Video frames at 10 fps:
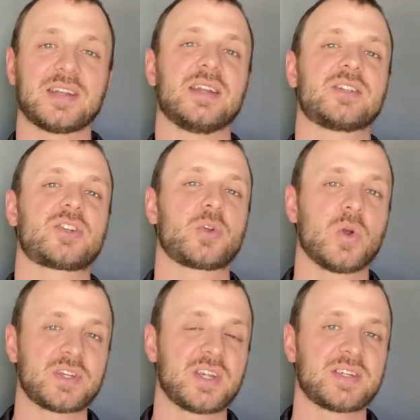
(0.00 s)
in
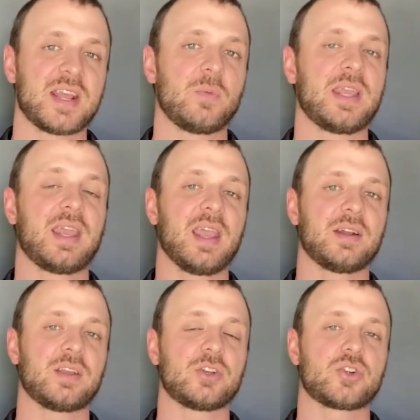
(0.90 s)
sources that we
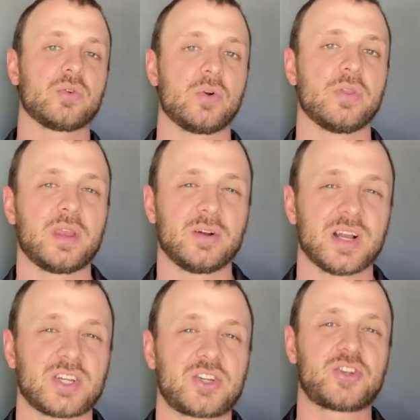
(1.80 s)
can't control, that are
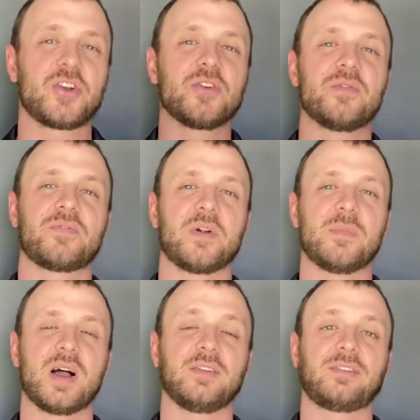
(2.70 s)
external from
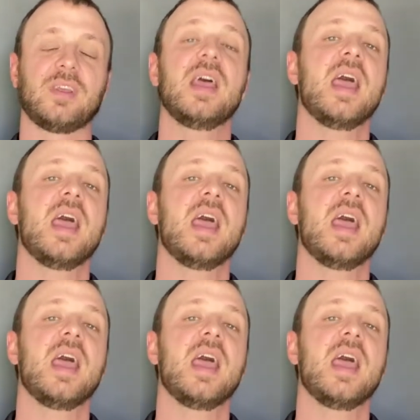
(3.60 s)
us,